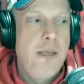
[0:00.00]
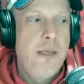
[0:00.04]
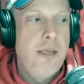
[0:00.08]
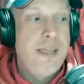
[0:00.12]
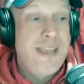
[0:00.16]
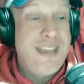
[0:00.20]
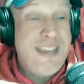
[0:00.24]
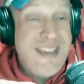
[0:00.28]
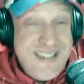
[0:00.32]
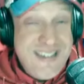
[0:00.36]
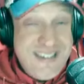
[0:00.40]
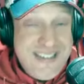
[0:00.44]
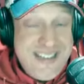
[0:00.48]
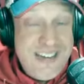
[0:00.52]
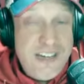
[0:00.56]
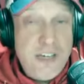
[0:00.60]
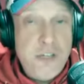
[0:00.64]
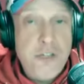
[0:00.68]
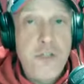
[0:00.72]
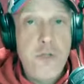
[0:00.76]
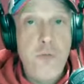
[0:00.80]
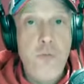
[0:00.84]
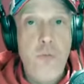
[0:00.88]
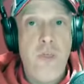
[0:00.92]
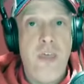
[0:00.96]
He didn't
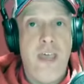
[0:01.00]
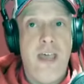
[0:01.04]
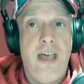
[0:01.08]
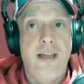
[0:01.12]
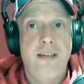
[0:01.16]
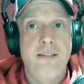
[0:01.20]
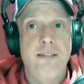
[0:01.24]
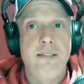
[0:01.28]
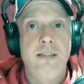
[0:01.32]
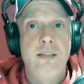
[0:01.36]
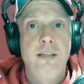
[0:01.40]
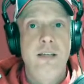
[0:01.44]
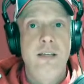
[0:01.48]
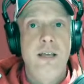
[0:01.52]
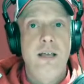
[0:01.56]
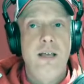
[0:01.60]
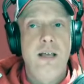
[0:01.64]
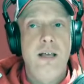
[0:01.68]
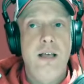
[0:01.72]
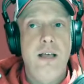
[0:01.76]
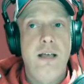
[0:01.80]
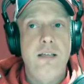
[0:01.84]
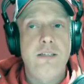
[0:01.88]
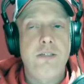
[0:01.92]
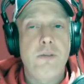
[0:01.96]
do that.
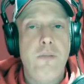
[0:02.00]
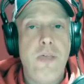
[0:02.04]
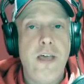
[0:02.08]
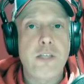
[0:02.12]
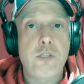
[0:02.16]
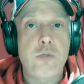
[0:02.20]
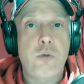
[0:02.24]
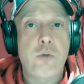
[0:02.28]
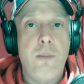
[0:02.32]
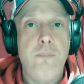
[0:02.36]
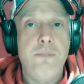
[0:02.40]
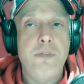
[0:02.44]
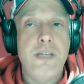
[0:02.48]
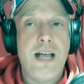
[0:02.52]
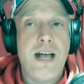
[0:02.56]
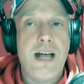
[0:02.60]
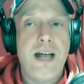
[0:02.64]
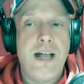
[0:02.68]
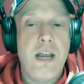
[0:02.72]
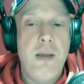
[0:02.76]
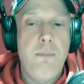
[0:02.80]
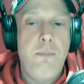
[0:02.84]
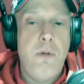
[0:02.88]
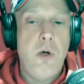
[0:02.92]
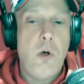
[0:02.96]
So that's what I'm
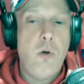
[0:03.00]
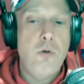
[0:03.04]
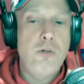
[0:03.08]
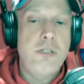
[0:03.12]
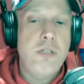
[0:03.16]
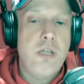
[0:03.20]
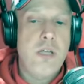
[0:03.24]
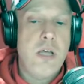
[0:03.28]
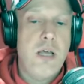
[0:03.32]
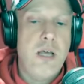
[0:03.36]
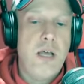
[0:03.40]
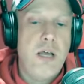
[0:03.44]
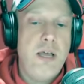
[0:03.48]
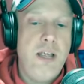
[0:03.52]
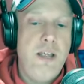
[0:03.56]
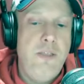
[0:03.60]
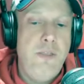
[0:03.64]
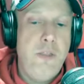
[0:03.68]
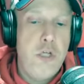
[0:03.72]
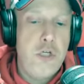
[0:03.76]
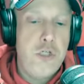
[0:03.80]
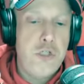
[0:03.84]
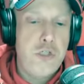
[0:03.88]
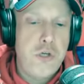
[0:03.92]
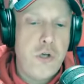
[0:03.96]
talking about in
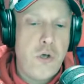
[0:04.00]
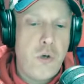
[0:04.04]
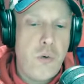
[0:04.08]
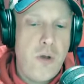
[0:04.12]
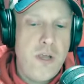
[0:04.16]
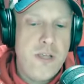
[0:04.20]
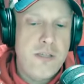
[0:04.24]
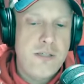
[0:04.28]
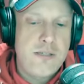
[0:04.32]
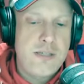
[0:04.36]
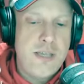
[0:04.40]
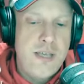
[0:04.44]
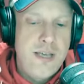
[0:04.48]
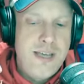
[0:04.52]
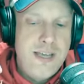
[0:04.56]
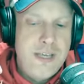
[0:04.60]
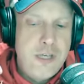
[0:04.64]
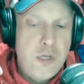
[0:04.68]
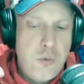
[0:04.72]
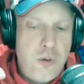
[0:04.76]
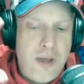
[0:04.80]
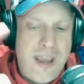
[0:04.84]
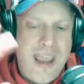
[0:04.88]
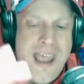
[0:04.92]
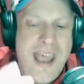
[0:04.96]
this show, is
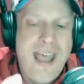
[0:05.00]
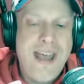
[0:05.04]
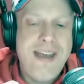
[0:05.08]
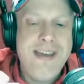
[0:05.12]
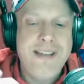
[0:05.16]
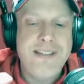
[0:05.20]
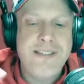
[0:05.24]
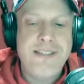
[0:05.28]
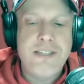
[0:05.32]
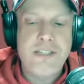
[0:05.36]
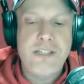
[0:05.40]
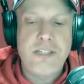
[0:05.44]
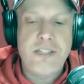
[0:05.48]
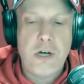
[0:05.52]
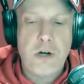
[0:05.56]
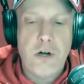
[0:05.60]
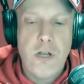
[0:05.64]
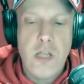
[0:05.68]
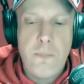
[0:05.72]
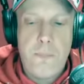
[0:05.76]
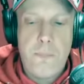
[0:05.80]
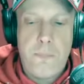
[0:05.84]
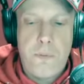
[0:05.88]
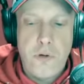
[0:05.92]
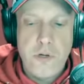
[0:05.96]
you can't
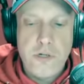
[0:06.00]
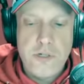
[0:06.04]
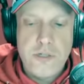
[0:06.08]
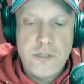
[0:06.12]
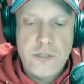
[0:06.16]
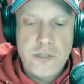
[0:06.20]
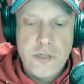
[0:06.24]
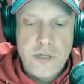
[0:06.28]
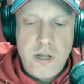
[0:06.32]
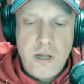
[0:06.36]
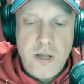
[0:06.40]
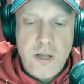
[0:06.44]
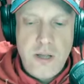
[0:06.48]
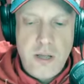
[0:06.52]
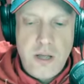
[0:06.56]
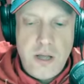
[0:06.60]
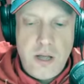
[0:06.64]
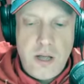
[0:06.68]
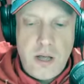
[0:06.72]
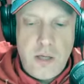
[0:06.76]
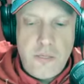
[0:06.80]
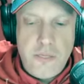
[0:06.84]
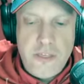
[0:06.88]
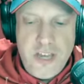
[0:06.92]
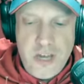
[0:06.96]
necessarily put
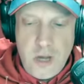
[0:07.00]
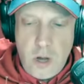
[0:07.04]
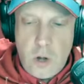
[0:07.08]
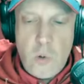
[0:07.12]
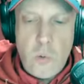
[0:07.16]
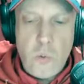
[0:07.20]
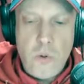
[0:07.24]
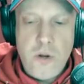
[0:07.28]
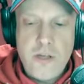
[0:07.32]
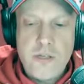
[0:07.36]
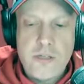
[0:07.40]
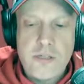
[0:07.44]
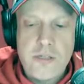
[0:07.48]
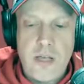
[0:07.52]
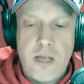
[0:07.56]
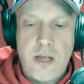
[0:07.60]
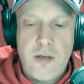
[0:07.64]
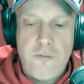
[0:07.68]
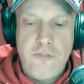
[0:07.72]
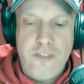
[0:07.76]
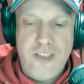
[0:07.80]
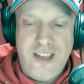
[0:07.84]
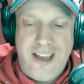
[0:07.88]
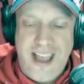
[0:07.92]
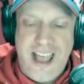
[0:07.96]
the onus
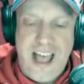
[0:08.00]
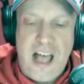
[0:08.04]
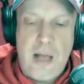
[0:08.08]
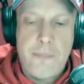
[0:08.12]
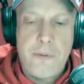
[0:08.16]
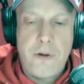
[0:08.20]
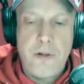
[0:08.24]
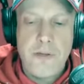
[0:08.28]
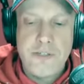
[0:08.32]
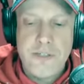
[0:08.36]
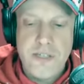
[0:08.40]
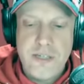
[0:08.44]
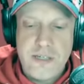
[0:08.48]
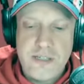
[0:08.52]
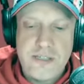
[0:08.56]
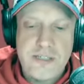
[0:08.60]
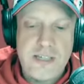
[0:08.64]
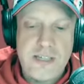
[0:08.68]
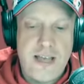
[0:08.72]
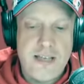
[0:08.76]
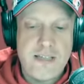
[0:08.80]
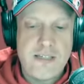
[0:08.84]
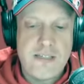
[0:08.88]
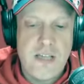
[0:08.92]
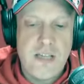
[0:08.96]
of the capital
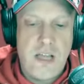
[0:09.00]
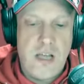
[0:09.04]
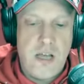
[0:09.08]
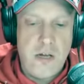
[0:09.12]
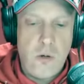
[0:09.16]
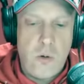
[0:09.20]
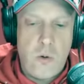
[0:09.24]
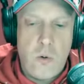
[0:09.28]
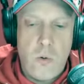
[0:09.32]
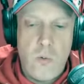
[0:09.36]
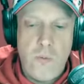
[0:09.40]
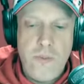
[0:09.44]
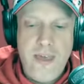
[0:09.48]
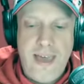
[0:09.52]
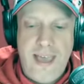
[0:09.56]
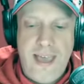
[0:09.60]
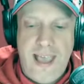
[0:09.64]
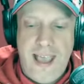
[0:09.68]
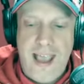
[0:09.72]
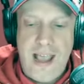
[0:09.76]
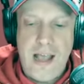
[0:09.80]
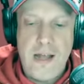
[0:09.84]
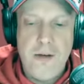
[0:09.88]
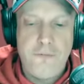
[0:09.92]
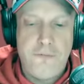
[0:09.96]
success on only a
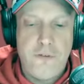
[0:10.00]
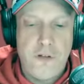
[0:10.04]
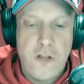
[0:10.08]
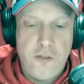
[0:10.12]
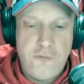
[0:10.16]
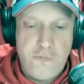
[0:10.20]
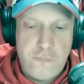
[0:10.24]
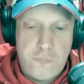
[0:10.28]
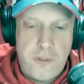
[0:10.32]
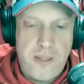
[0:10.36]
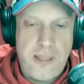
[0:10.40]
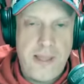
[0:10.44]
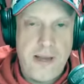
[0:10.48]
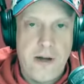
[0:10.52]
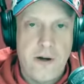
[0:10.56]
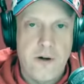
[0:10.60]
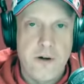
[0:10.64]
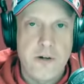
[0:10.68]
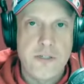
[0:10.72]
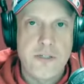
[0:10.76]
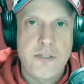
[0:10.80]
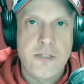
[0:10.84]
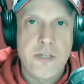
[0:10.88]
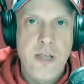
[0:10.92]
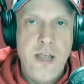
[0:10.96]
handful of
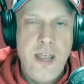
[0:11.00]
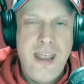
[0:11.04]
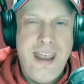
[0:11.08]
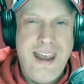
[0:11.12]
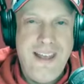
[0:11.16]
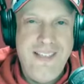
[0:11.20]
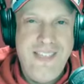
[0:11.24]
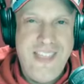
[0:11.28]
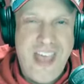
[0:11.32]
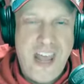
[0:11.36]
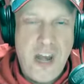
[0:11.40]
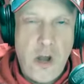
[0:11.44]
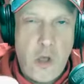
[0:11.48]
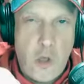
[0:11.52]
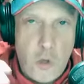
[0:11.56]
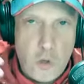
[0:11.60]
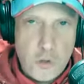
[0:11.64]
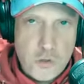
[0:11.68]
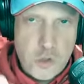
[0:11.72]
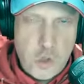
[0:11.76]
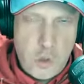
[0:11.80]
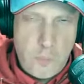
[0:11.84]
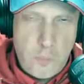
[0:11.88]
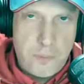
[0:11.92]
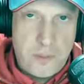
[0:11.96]
players and then
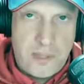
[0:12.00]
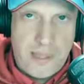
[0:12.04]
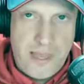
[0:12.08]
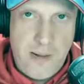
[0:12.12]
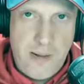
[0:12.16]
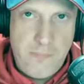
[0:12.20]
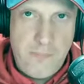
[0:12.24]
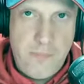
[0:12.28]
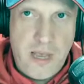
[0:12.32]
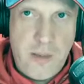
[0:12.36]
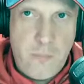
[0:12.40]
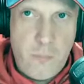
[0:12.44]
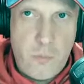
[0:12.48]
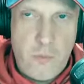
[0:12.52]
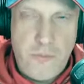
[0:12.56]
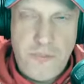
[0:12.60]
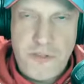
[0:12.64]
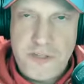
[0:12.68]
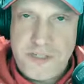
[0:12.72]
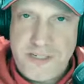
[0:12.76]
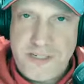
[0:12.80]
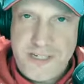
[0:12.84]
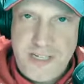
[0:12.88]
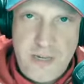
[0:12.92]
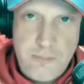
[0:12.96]
also blame them when
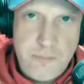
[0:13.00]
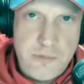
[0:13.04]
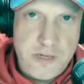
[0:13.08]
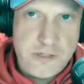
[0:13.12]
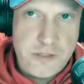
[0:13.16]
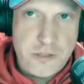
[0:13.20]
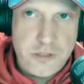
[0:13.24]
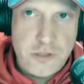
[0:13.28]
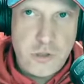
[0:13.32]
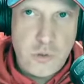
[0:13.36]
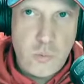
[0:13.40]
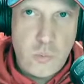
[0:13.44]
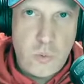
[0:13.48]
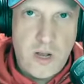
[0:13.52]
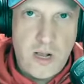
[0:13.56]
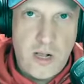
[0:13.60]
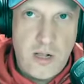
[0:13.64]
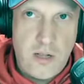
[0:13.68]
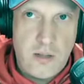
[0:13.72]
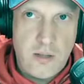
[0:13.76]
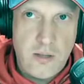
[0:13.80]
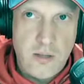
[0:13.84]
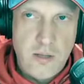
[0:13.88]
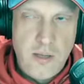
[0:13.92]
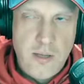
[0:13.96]
this team doesn't do
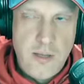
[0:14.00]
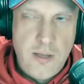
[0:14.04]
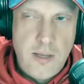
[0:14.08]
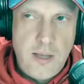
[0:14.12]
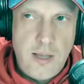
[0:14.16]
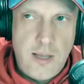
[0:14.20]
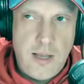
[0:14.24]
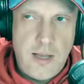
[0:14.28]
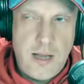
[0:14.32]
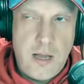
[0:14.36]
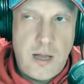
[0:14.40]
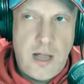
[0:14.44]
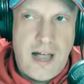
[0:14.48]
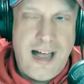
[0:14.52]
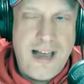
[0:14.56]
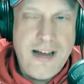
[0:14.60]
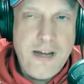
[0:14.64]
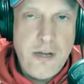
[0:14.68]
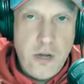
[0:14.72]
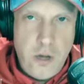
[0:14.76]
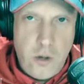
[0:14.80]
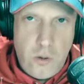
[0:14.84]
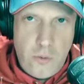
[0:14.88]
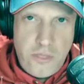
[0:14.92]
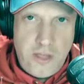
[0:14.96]
well. I
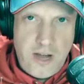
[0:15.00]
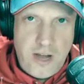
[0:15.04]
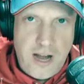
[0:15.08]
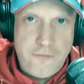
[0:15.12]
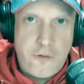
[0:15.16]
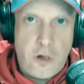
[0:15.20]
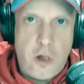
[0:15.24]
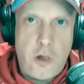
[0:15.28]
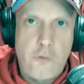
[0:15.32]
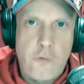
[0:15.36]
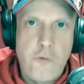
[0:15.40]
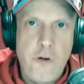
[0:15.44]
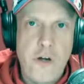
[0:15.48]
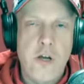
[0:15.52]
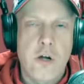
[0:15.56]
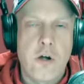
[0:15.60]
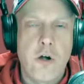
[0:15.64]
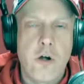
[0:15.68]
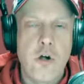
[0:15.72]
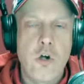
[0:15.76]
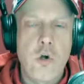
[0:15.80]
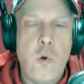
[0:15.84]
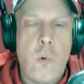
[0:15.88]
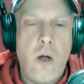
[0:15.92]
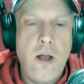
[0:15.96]
know that I've already
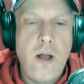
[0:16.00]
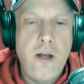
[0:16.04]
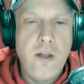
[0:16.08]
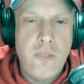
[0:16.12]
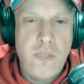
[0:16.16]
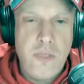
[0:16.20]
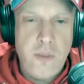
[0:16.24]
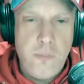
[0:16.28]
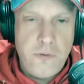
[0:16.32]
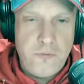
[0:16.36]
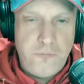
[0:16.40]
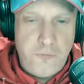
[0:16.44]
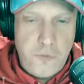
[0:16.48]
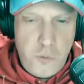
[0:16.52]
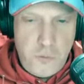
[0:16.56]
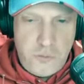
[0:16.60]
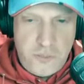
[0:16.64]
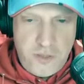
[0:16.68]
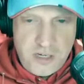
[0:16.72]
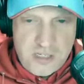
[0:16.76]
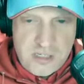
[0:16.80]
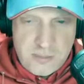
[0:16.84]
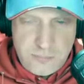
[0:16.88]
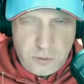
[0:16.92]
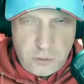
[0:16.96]
heard quite a few
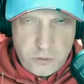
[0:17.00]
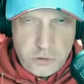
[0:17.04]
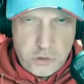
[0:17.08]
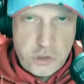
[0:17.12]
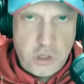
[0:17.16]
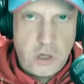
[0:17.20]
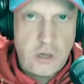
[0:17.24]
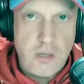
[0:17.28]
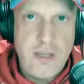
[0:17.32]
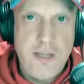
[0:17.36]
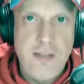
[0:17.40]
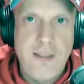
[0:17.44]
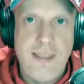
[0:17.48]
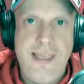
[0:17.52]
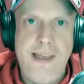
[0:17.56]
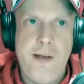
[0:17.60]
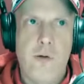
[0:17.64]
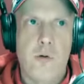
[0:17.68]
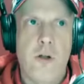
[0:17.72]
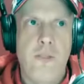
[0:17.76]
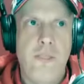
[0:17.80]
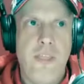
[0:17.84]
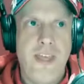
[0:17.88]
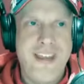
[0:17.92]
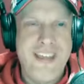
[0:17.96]
things about Charlie
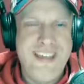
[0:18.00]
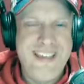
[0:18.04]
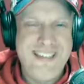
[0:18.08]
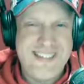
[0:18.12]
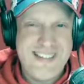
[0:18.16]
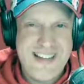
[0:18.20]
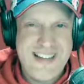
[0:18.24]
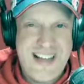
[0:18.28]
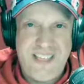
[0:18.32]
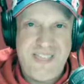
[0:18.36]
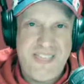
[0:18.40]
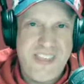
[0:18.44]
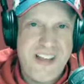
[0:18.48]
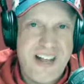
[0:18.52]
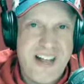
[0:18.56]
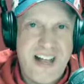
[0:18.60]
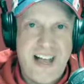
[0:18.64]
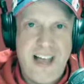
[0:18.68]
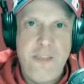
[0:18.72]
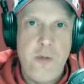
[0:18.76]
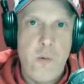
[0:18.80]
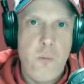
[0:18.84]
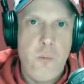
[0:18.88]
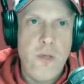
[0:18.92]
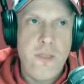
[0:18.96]
Lindgren, that he's not the
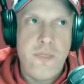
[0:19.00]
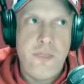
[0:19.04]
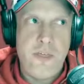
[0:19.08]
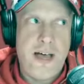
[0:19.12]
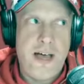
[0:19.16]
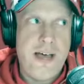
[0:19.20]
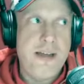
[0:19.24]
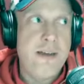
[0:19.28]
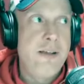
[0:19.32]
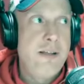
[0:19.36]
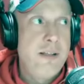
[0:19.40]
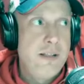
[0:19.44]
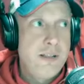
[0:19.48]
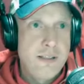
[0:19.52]
guy that we thought.